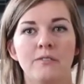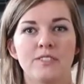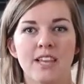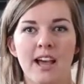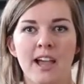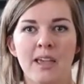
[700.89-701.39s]
of
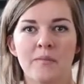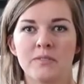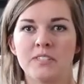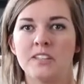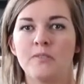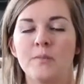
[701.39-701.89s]

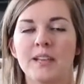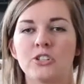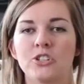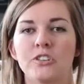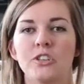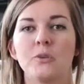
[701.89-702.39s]
time to make
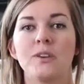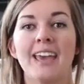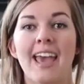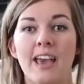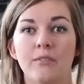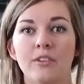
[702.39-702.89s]
sure that you
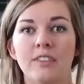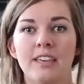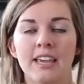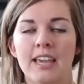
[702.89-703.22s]
get everything